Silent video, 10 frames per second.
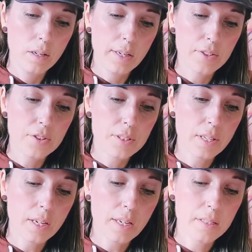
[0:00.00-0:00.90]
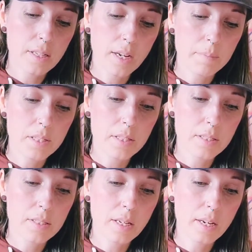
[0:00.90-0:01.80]
Interesting. And time to
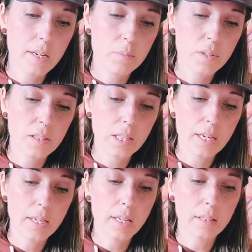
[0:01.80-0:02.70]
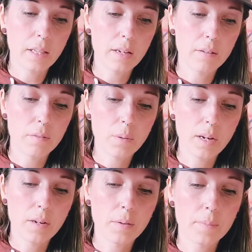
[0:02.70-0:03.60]
decide with light and love.
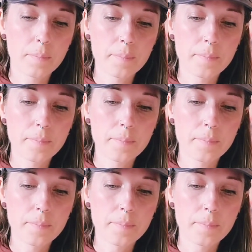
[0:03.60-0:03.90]
Wow.